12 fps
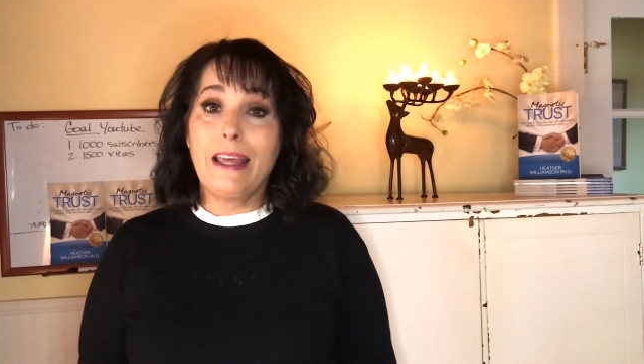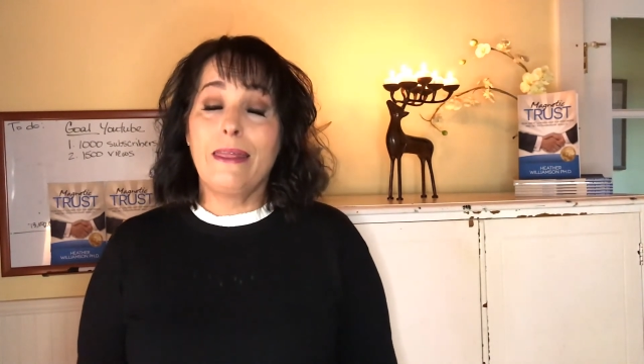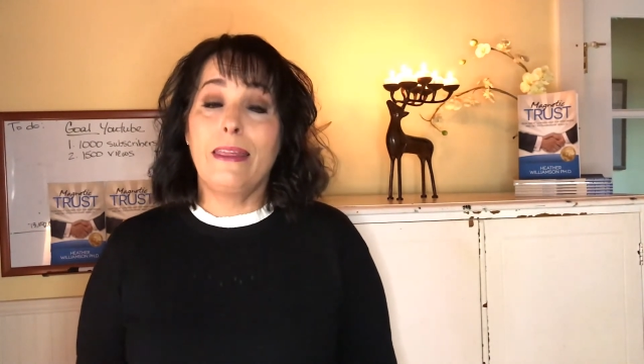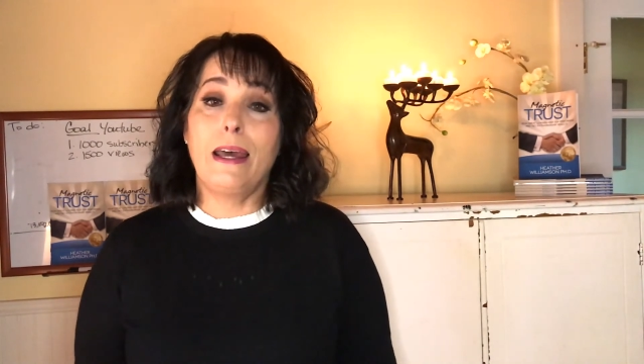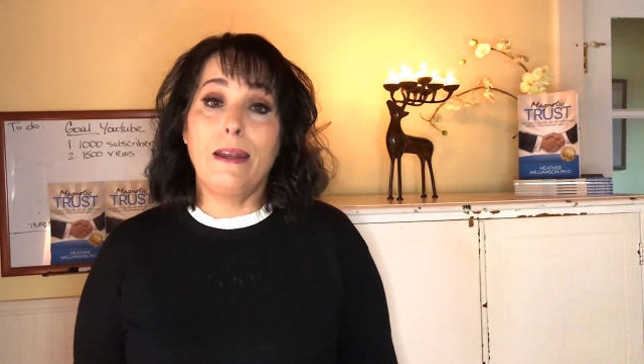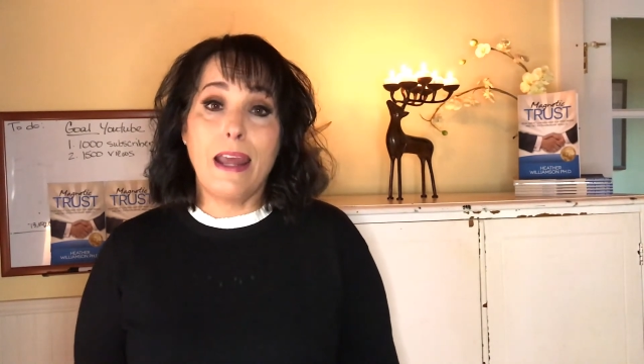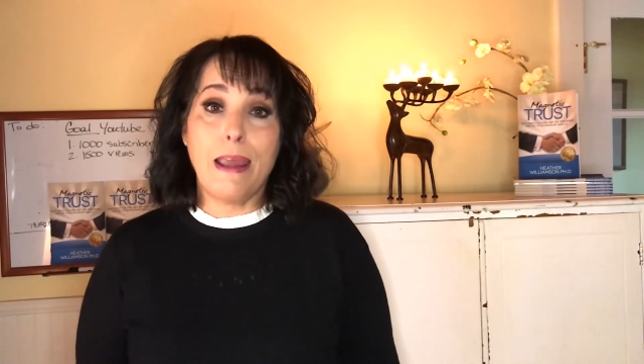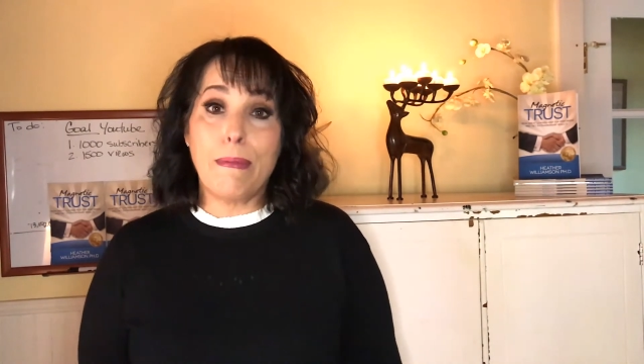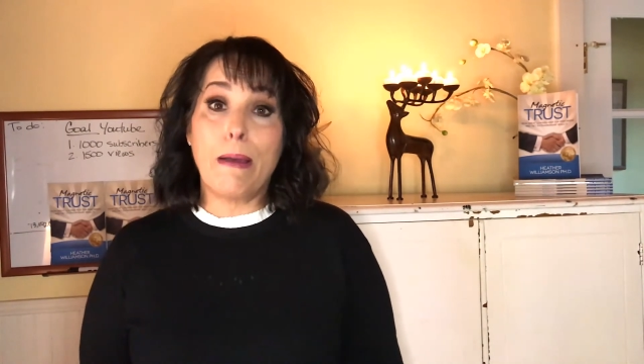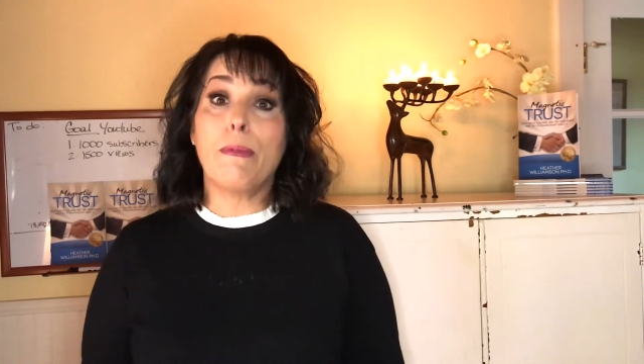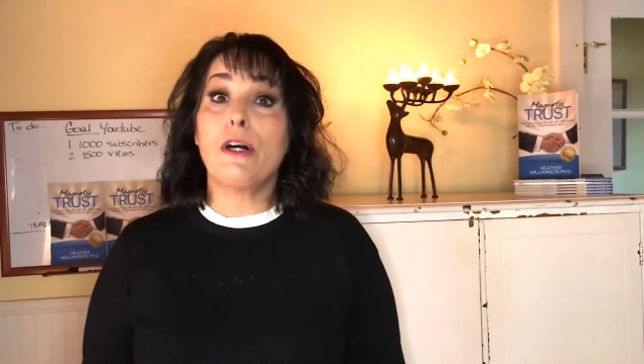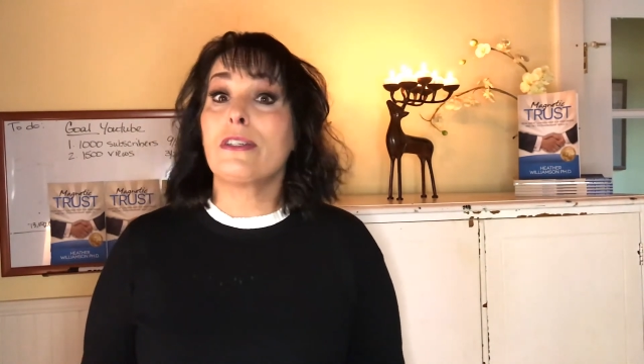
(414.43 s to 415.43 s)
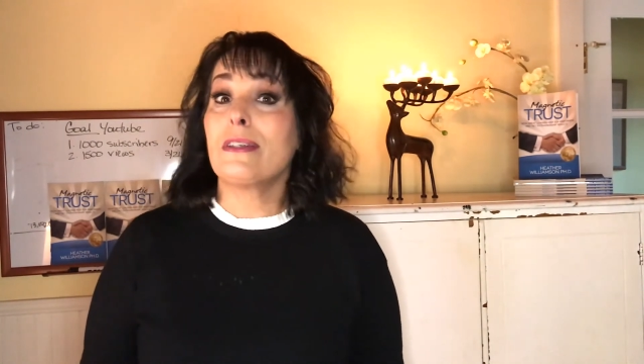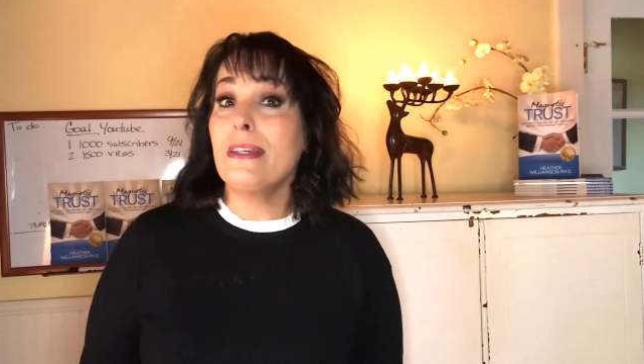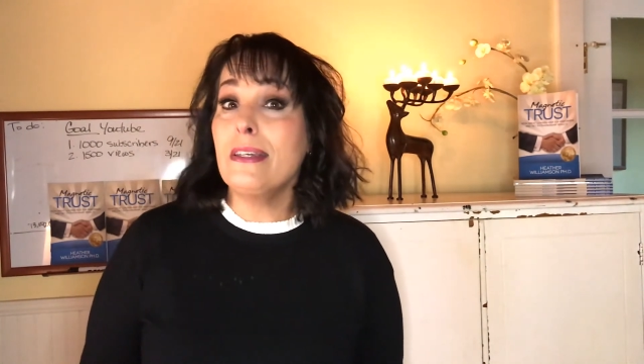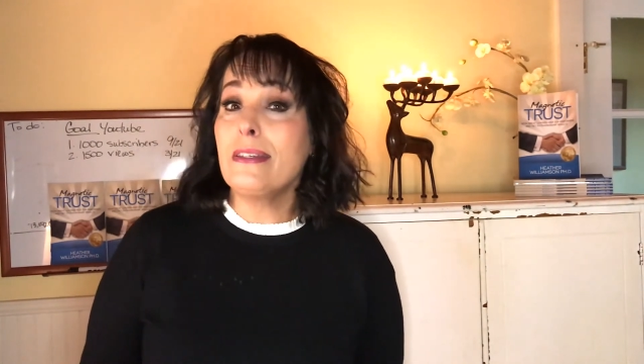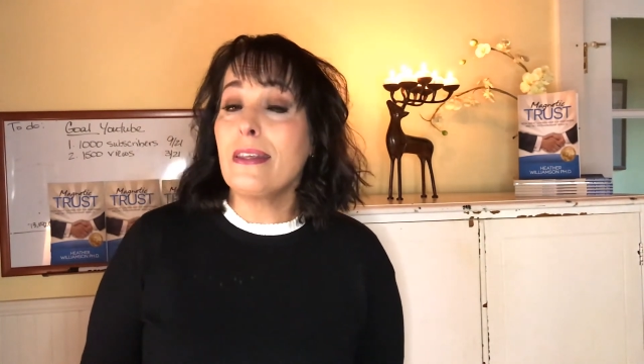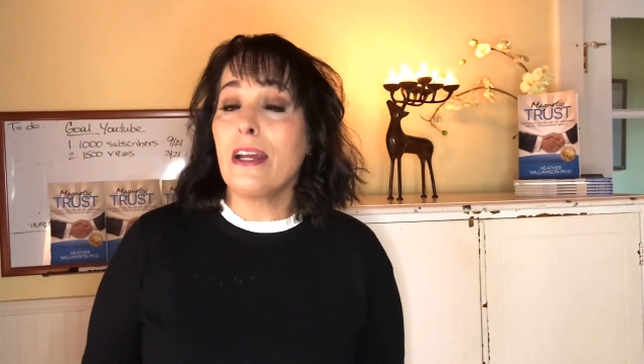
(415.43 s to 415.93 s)
That, hey, my boss
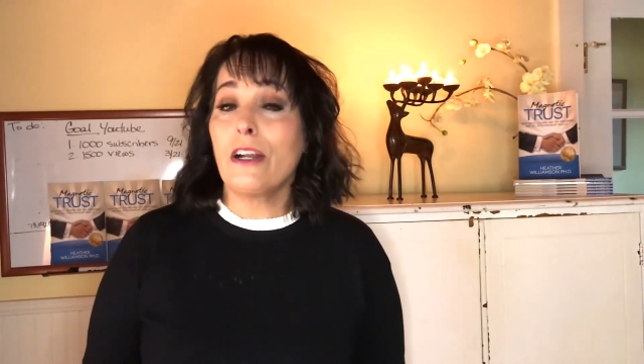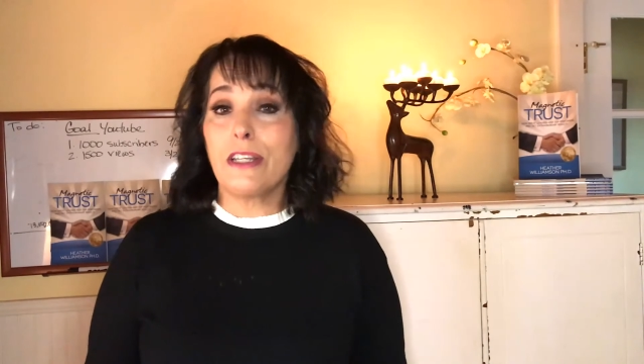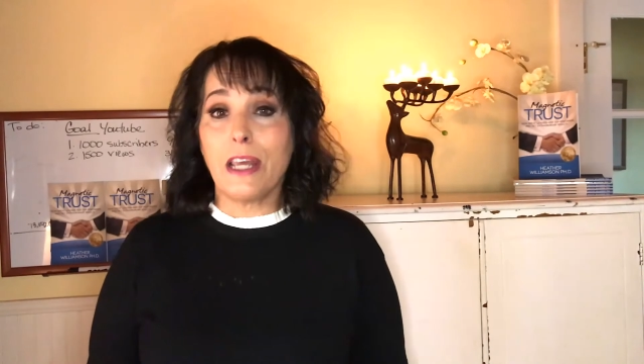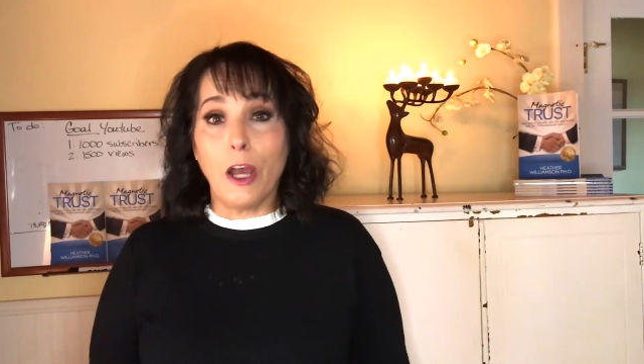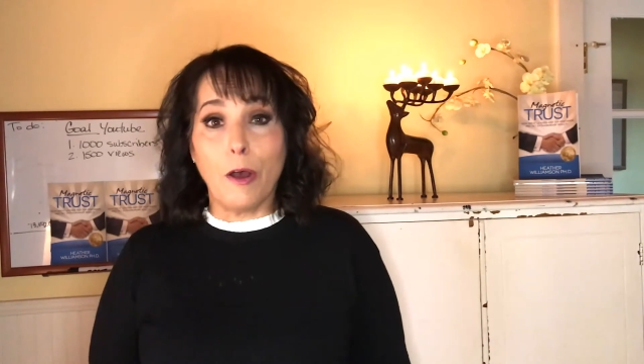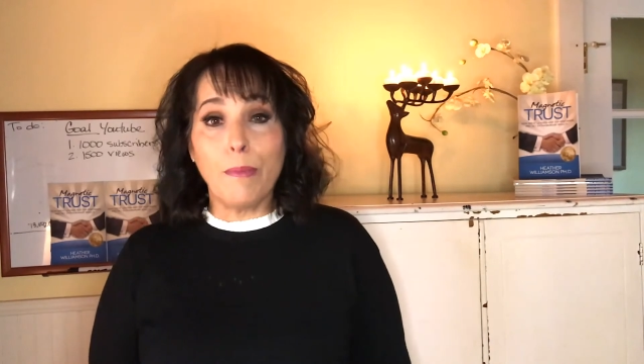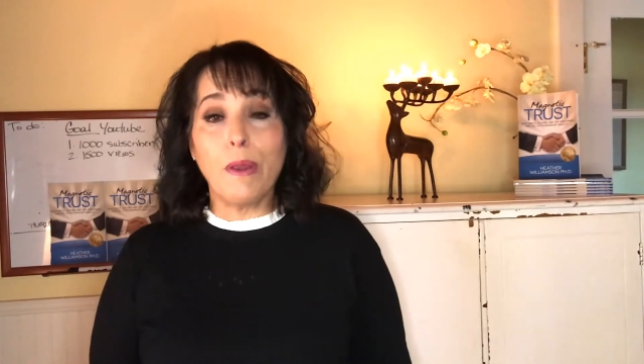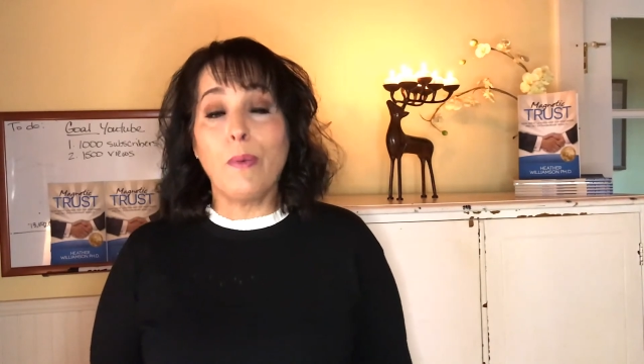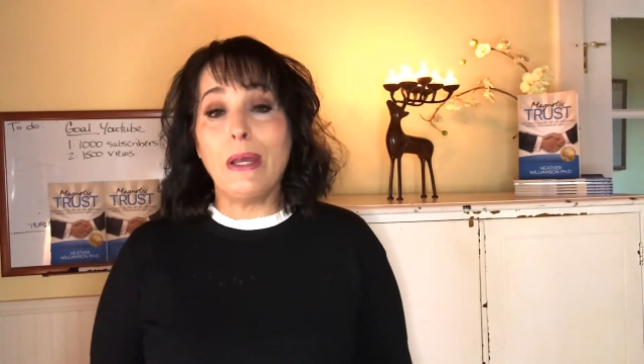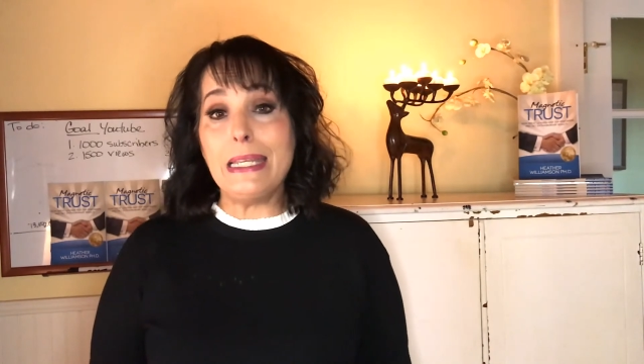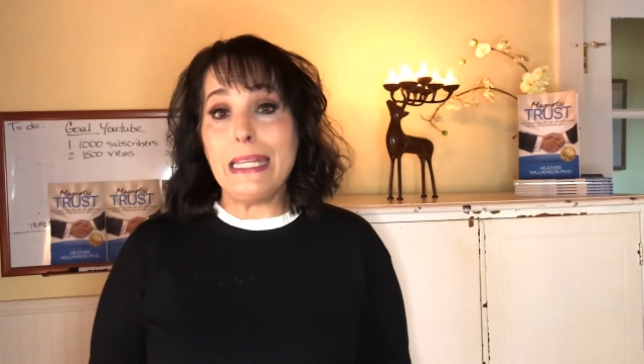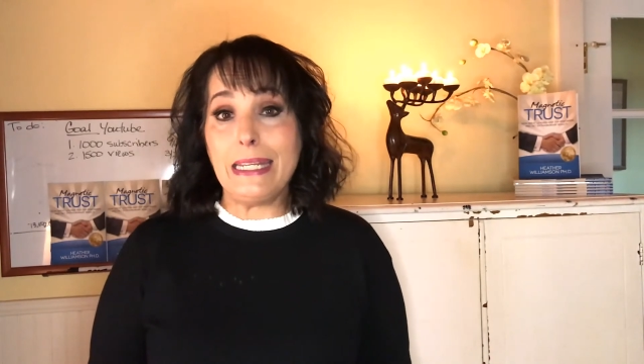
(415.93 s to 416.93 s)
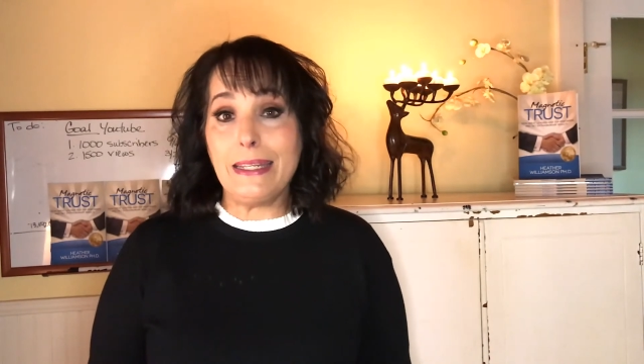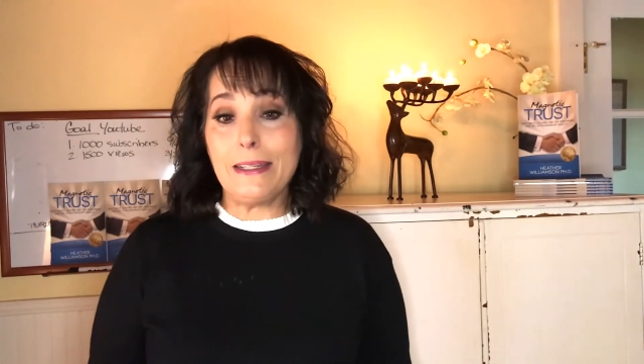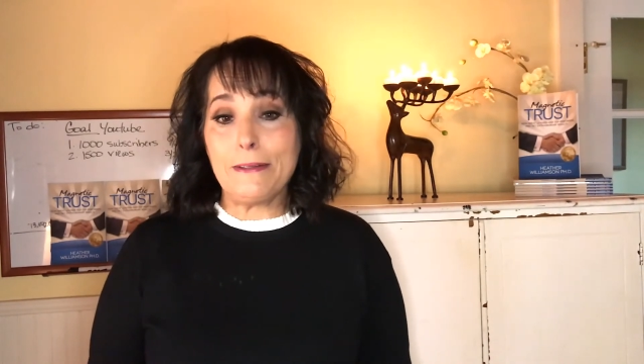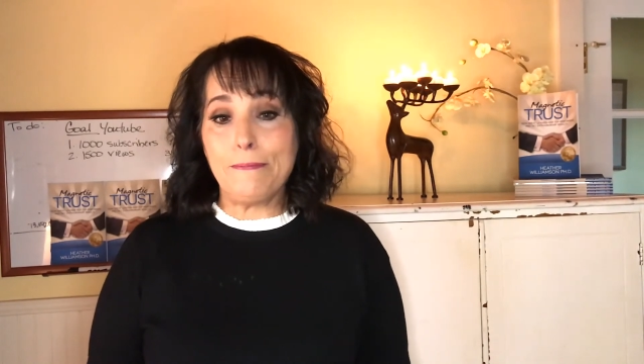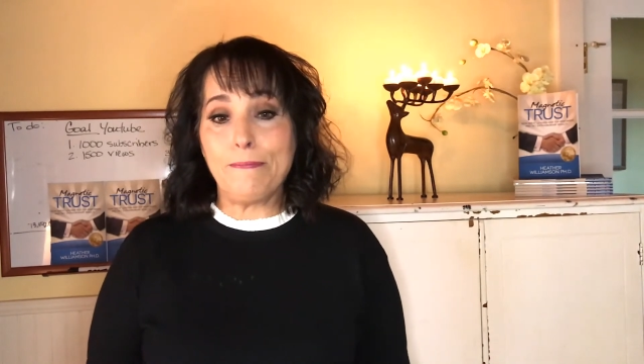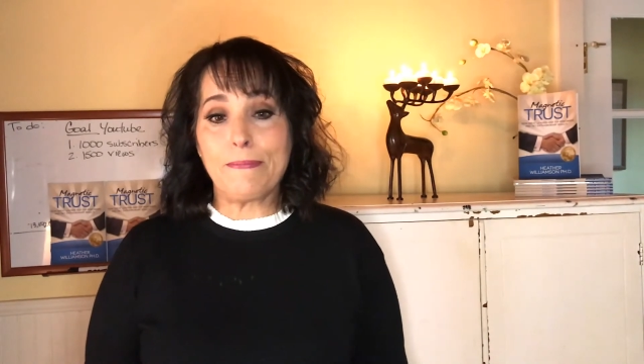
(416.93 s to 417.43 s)
is there to help me when
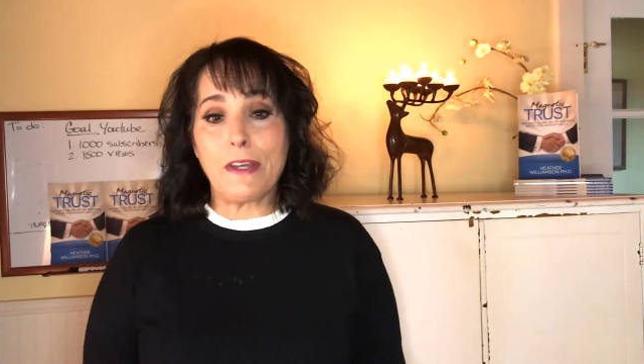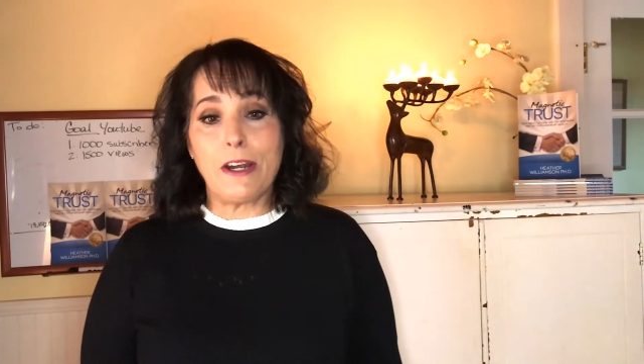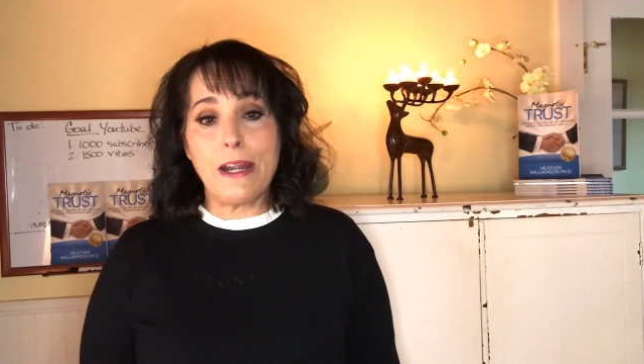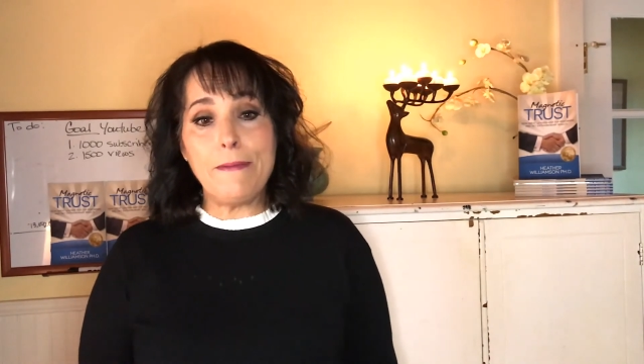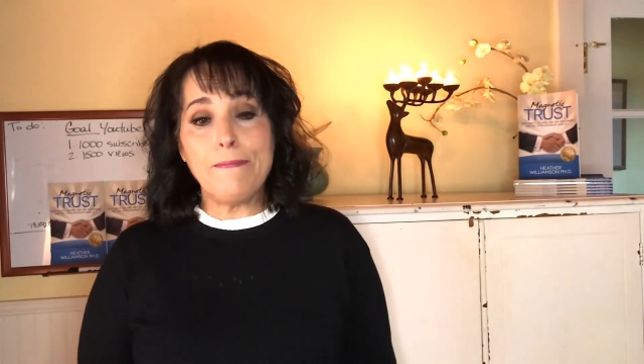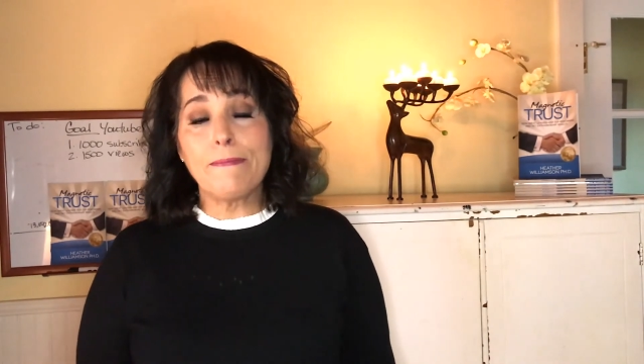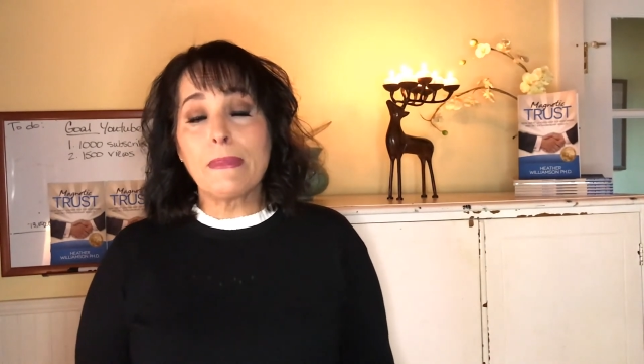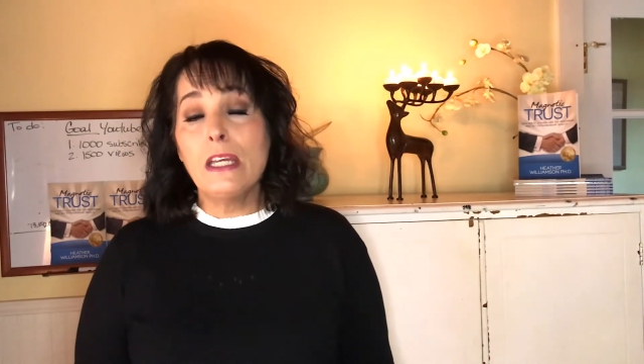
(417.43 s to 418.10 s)
needed. All right?